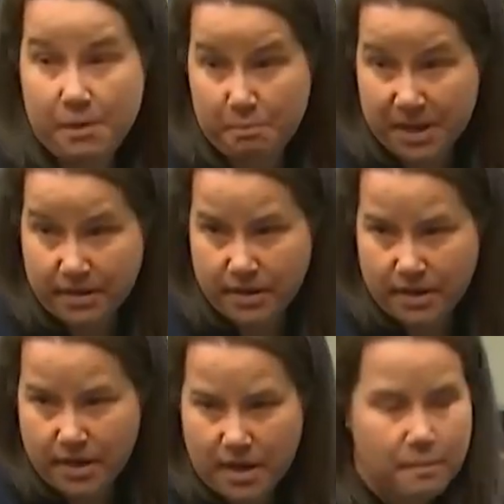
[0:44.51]
But the state
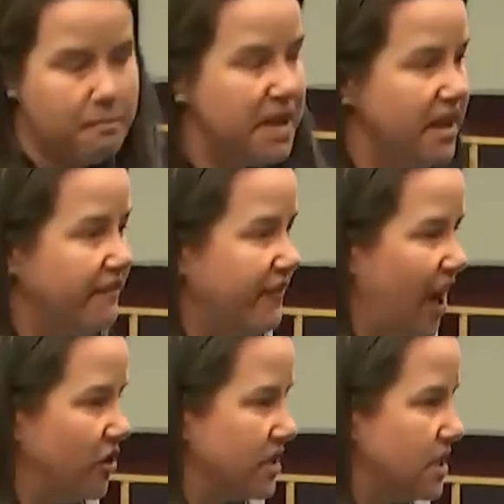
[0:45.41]
coming back with a
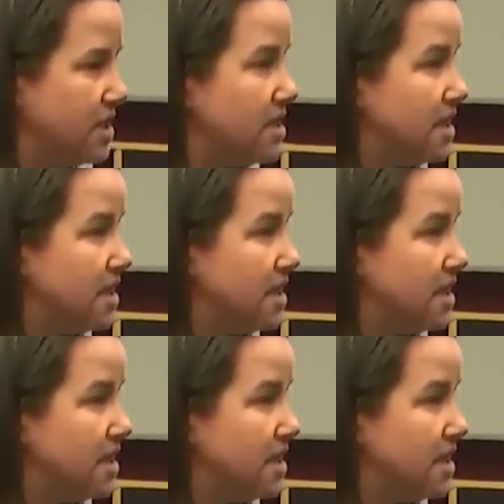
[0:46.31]
rebuttal posing the